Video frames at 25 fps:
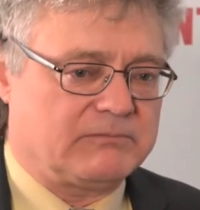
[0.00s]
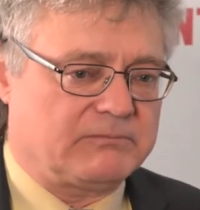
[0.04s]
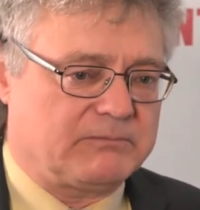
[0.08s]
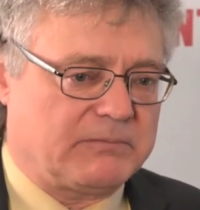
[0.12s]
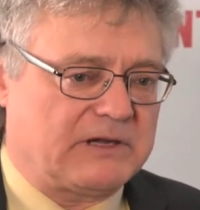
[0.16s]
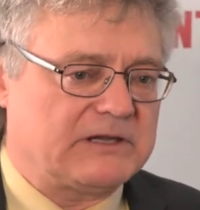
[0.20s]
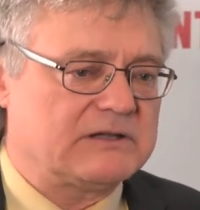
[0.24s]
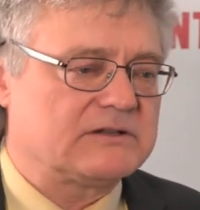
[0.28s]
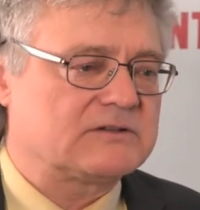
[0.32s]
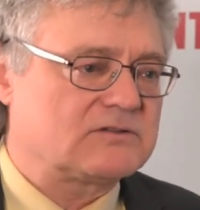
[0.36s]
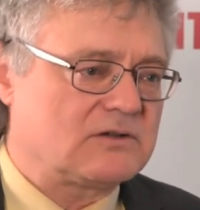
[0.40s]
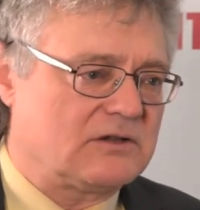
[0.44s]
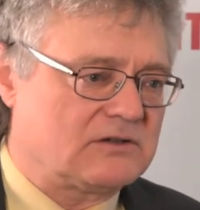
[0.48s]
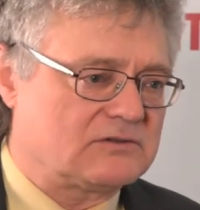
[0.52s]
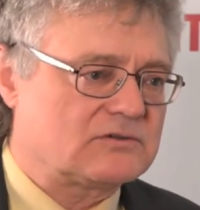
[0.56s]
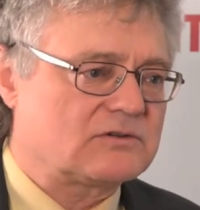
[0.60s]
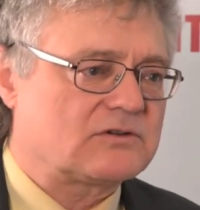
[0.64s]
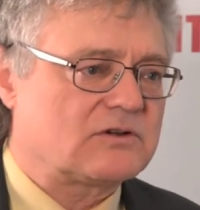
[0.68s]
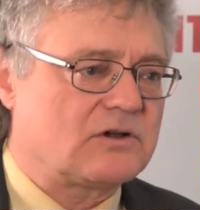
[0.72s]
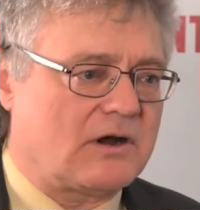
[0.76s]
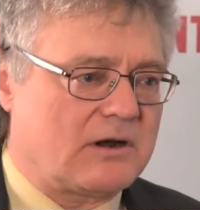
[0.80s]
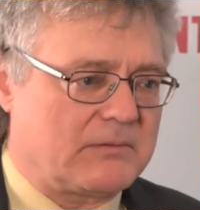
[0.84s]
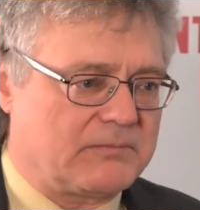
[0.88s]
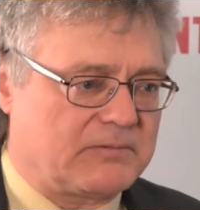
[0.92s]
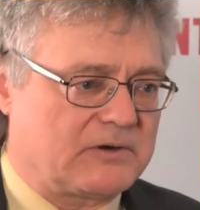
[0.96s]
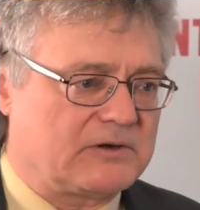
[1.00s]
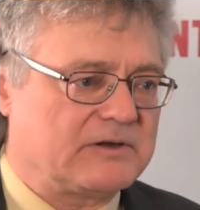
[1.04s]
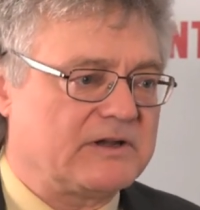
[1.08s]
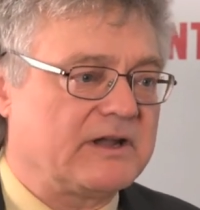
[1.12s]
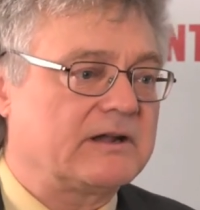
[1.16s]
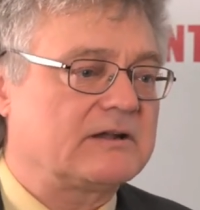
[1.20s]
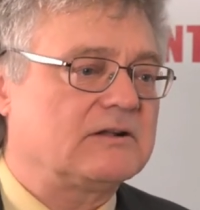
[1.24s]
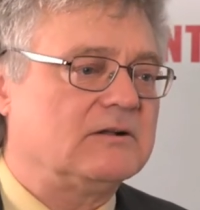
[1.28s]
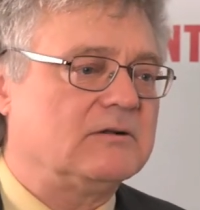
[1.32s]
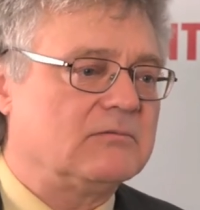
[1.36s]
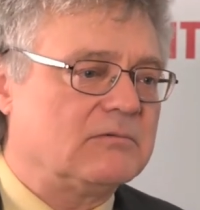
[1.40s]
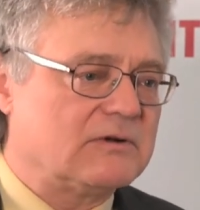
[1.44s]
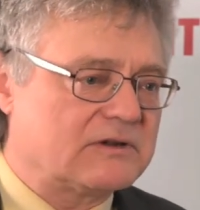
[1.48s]
but it's also copper
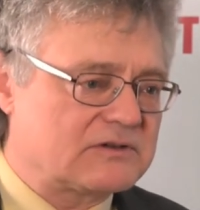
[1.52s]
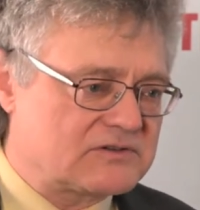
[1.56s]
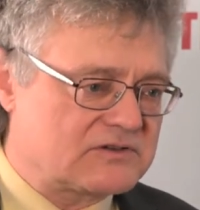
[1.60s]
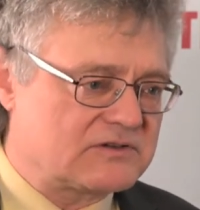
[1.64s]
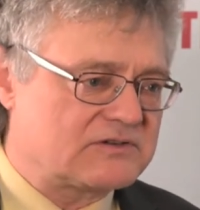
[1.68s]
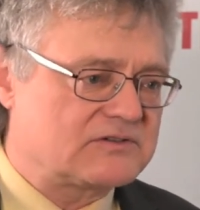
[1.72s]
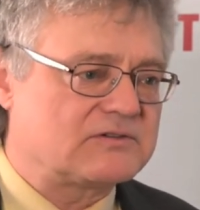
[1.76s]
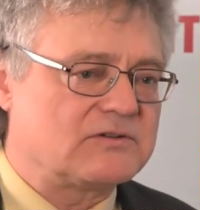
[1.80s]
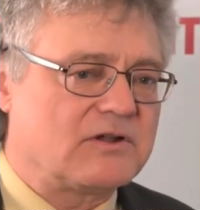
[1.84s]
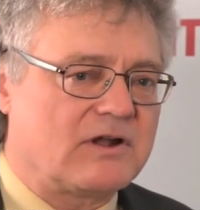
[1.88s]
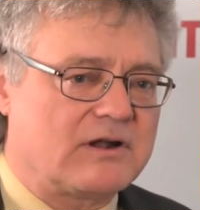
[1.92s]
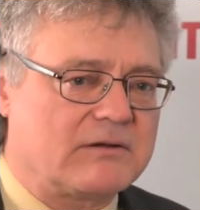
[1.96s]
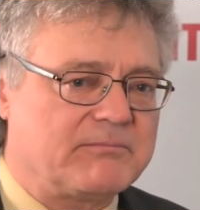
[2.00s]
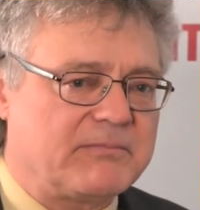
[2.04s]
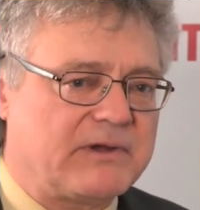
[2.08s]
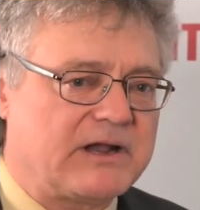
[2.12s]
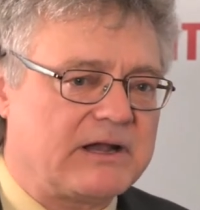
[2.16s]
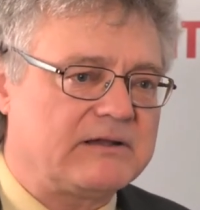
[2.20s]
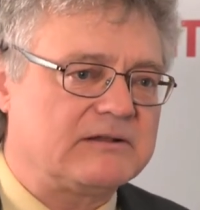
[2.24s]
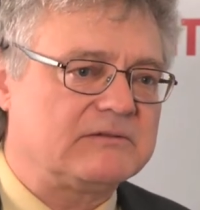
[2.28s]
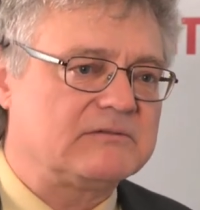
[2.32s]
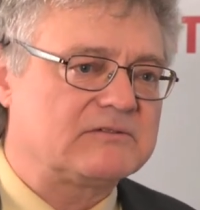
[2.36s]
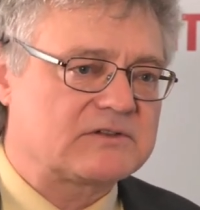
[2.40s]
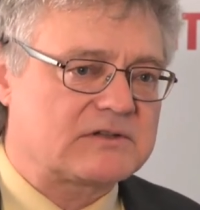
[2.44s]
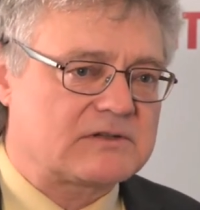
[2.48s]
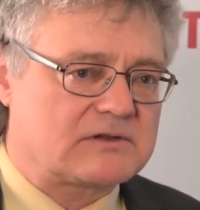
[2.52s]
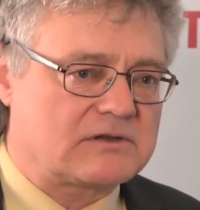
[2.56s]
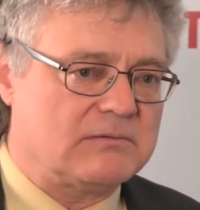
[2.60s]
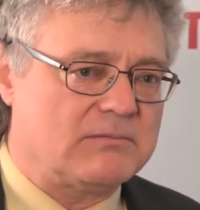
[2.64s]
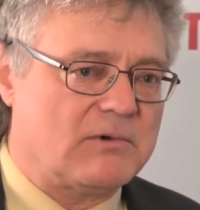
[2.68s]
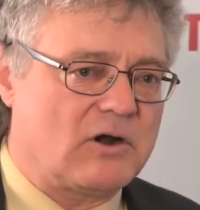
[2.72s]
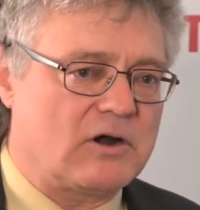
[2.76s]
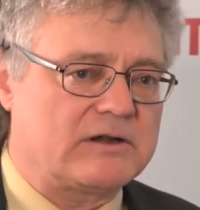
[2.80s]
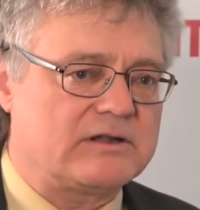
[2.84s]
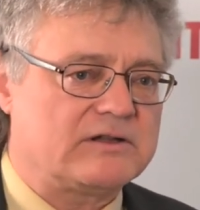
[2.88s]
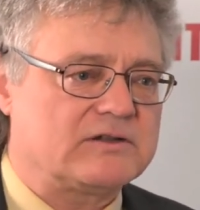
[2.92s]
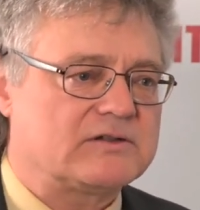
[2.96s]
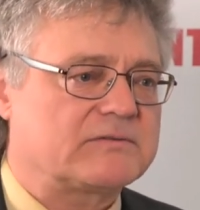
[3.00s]
nickel, which is not bad
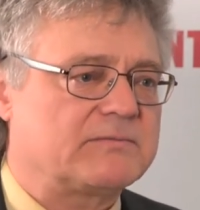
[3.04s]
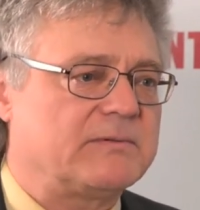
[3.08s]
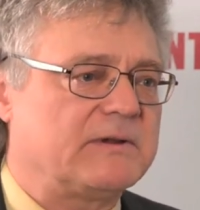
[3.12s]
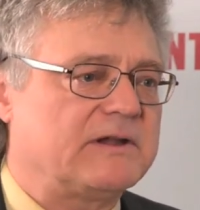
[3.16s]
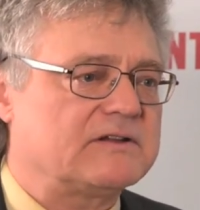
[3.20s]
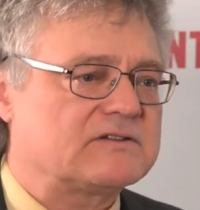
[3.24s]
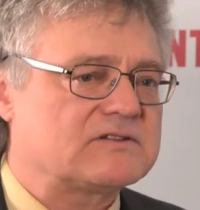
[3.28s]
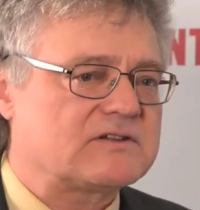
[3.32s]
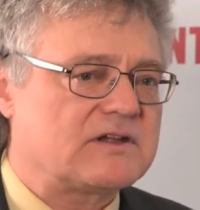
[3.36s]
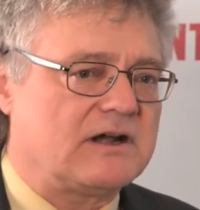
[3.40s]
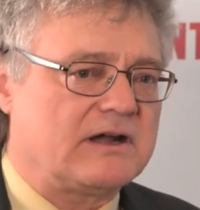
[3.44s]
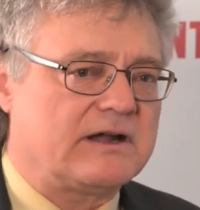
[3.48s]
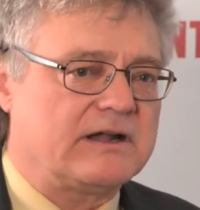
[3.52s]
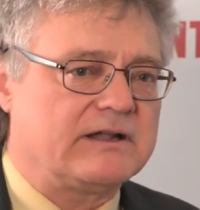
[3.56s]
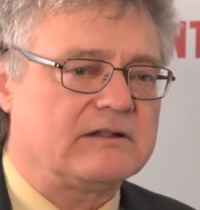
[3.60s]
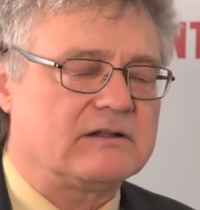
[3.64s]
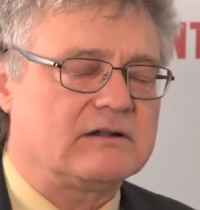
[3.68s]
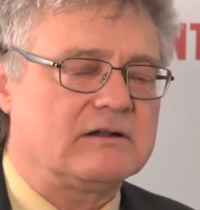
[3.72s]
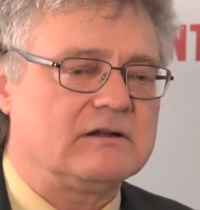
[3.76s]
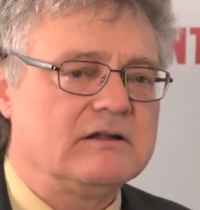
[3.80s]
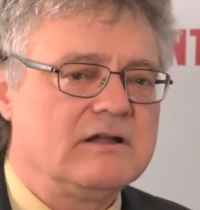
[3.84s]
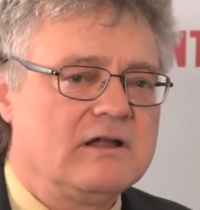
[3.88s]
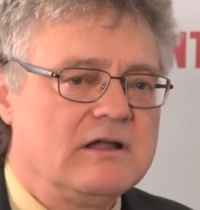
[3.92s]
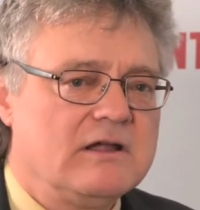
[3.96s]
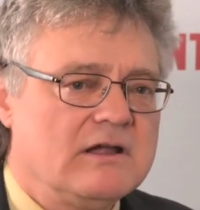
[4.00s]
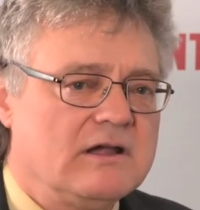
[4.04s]
commodity space either.